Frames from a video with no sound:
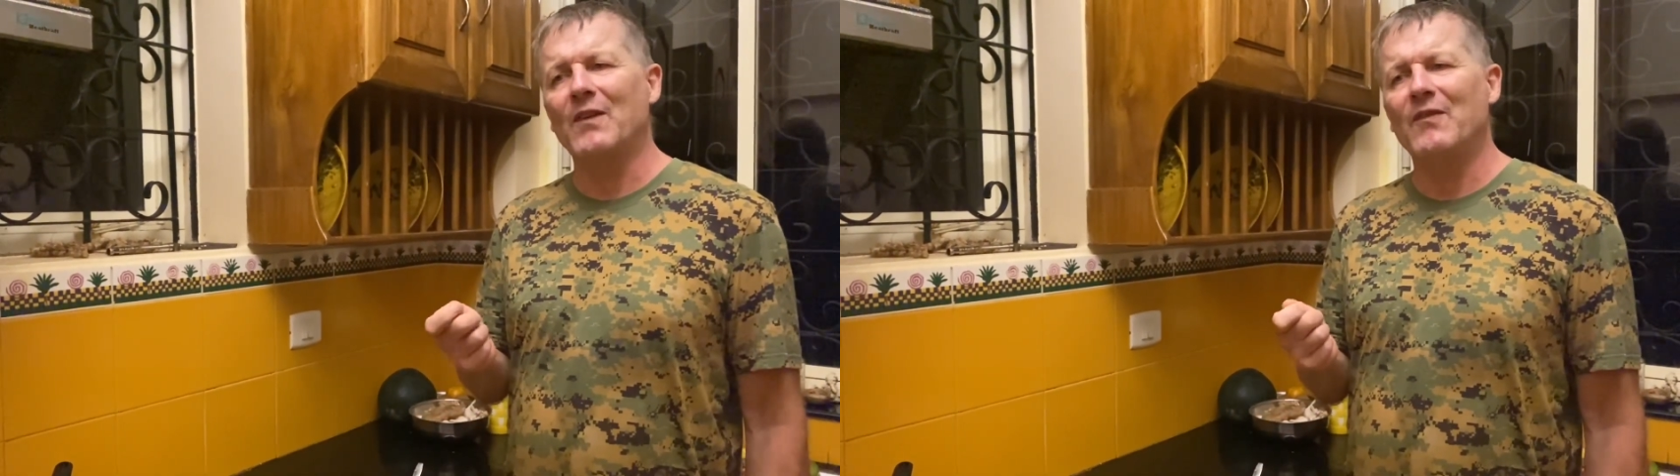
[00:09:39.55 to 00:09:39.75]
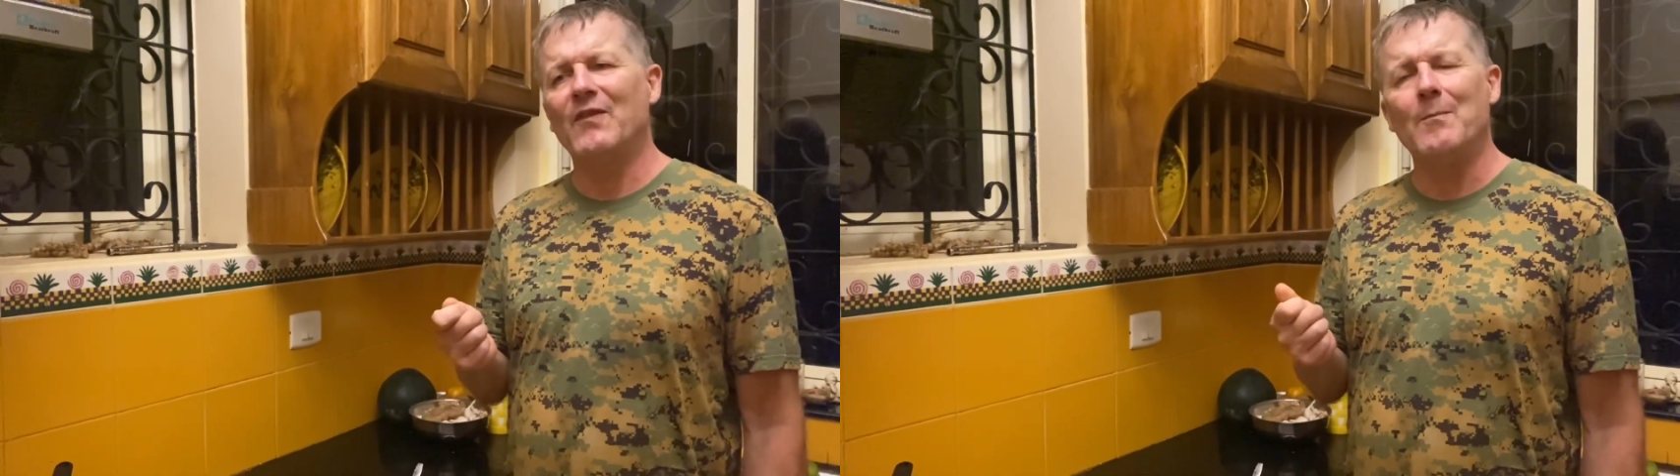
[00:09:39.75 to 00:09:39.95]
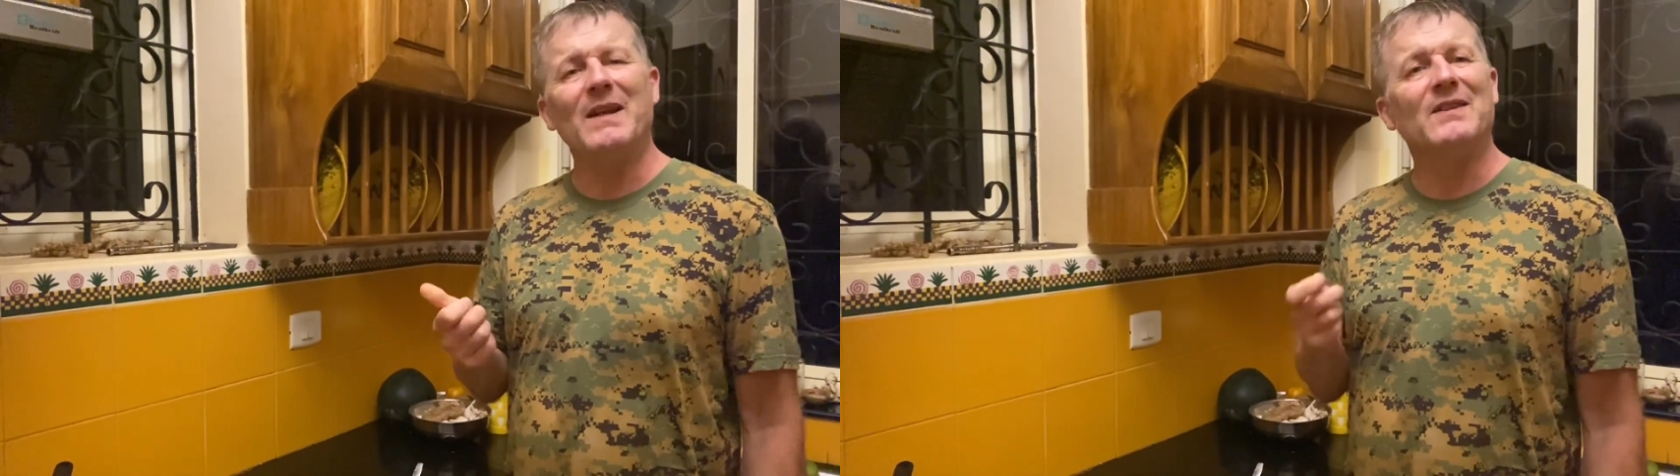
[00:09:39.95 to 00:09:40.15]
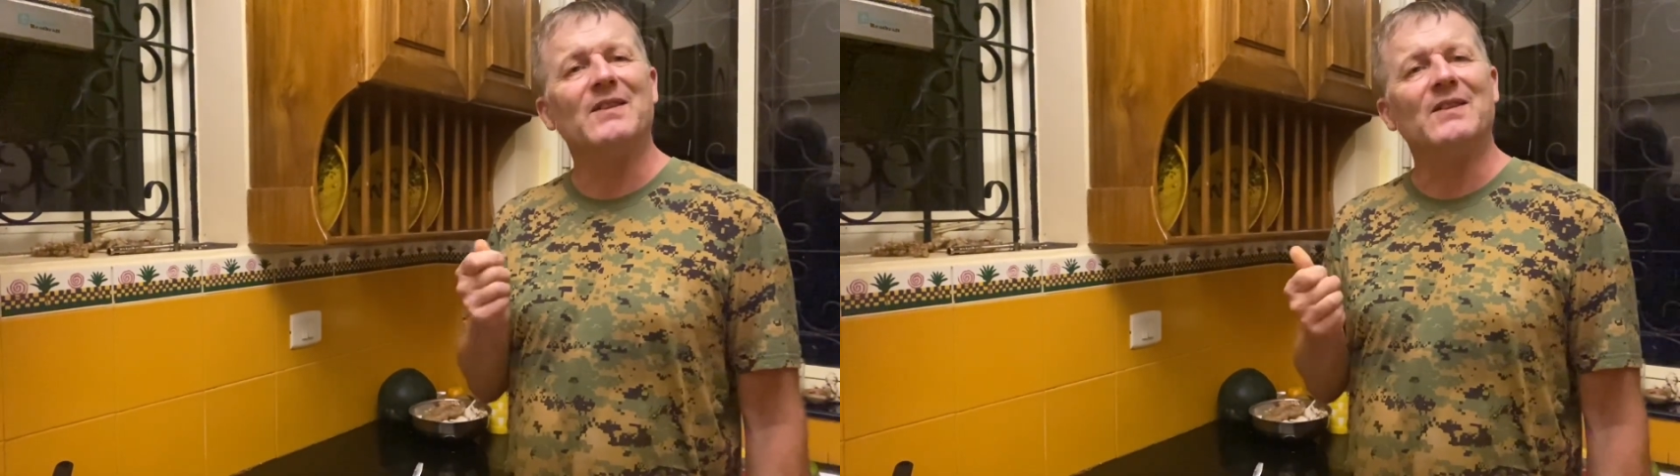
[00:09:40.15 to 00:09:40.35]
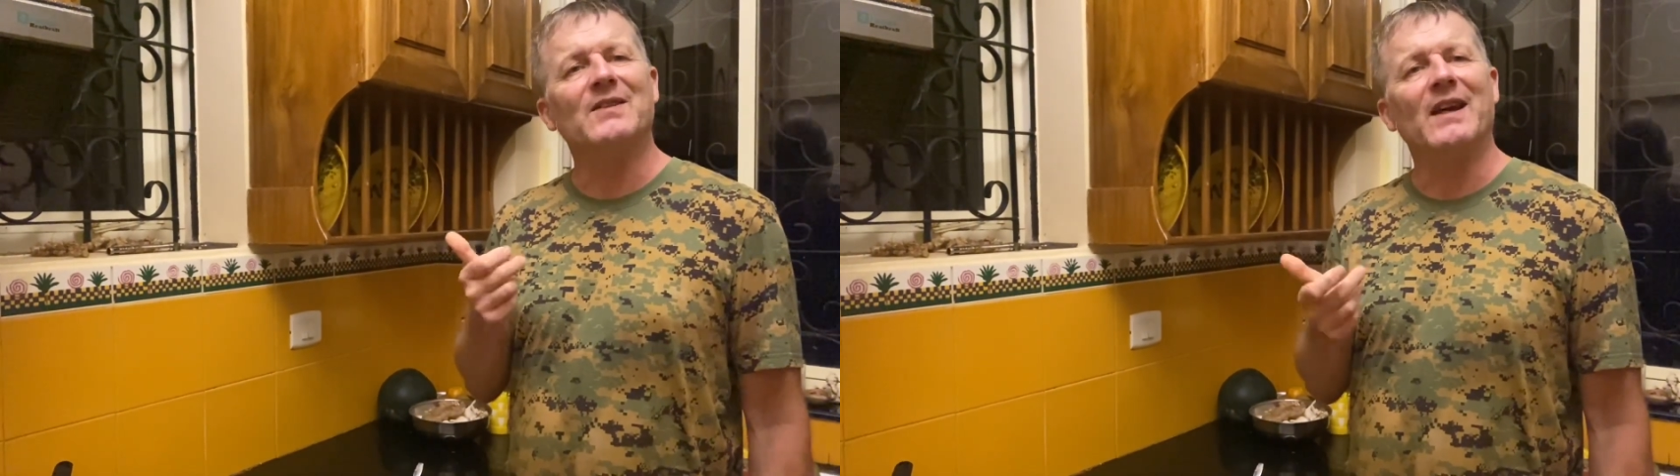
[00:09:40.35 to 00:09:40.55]

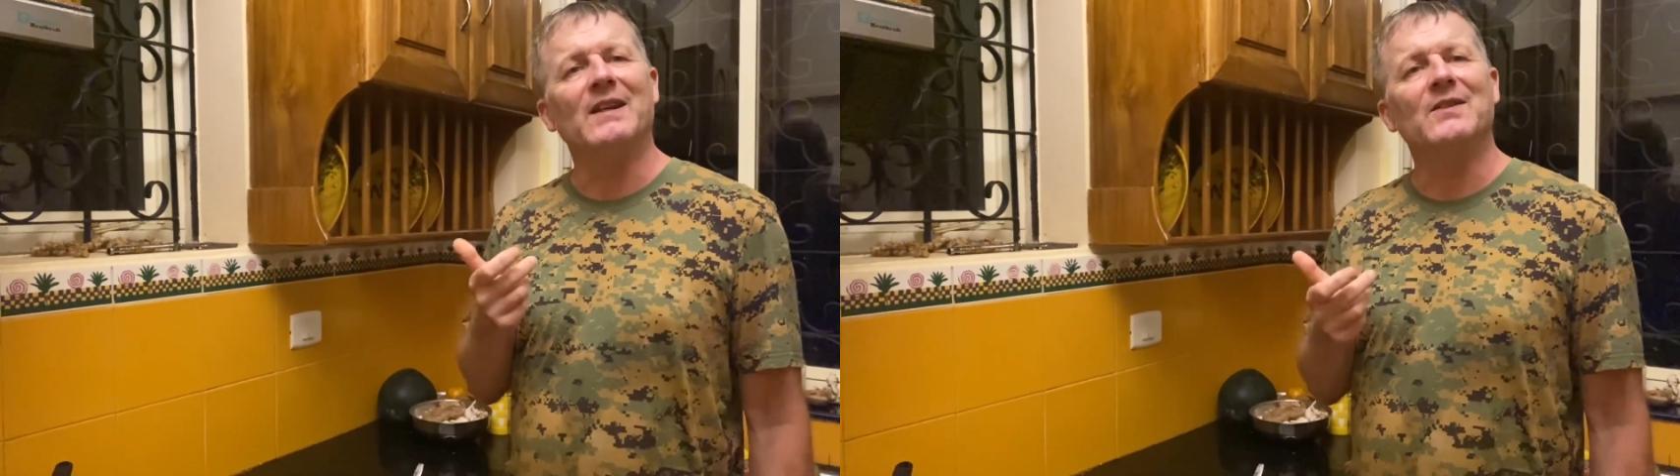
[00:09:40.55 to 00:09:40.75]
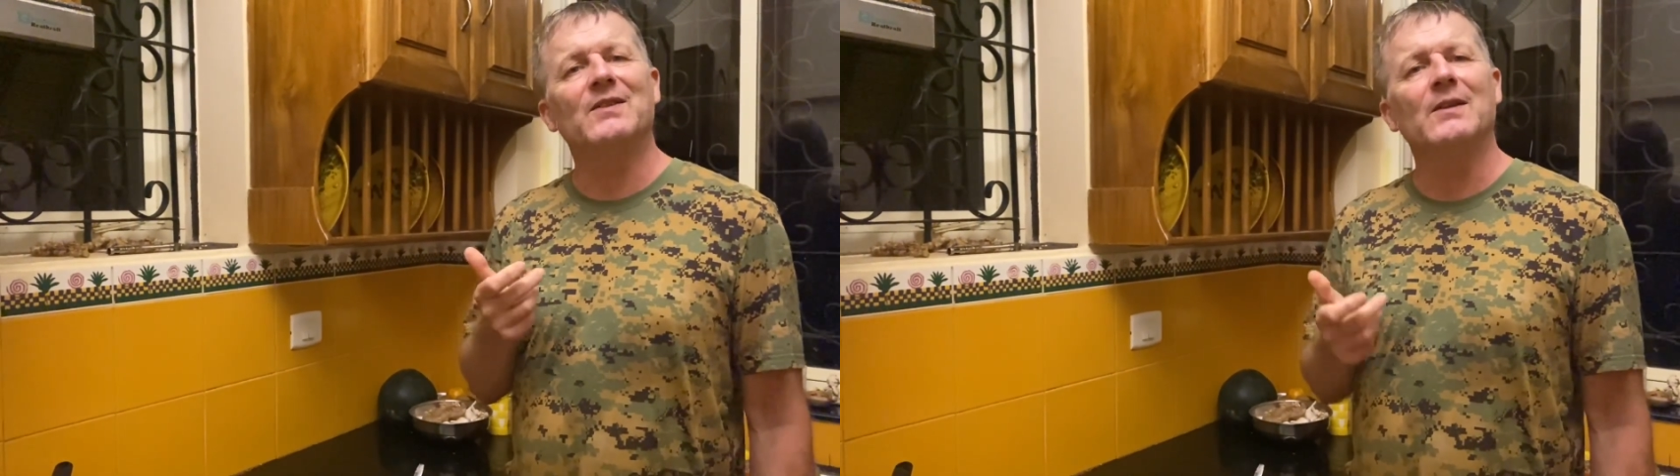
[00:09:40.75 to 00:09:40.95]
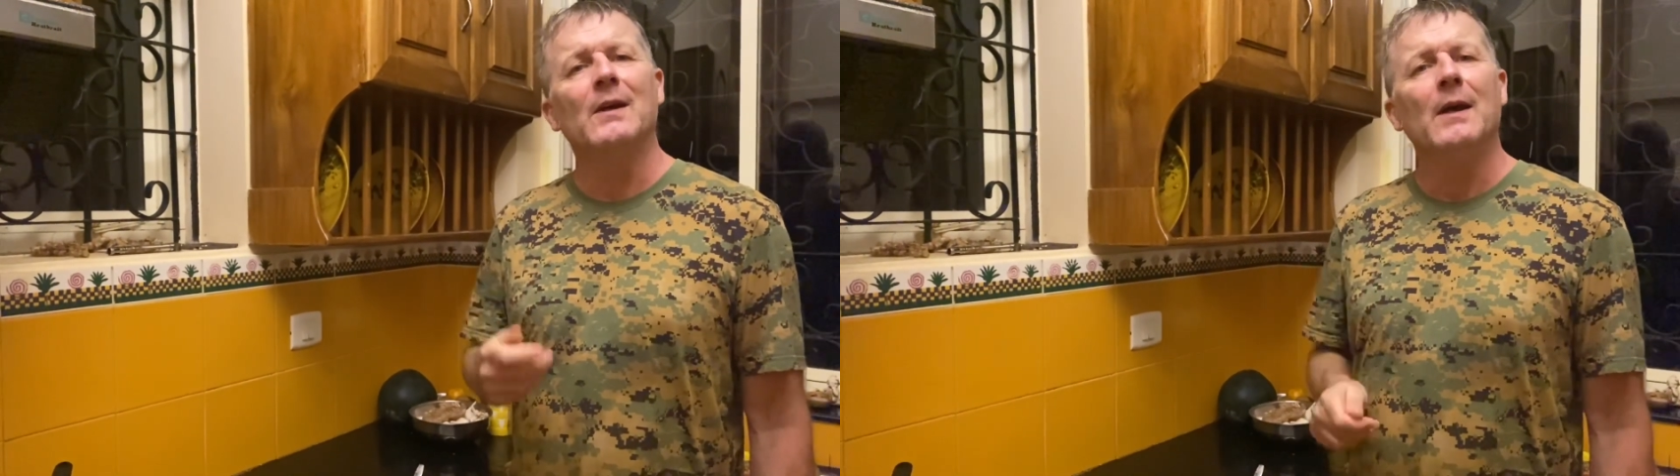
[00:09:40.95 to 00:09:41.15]
fermented taste.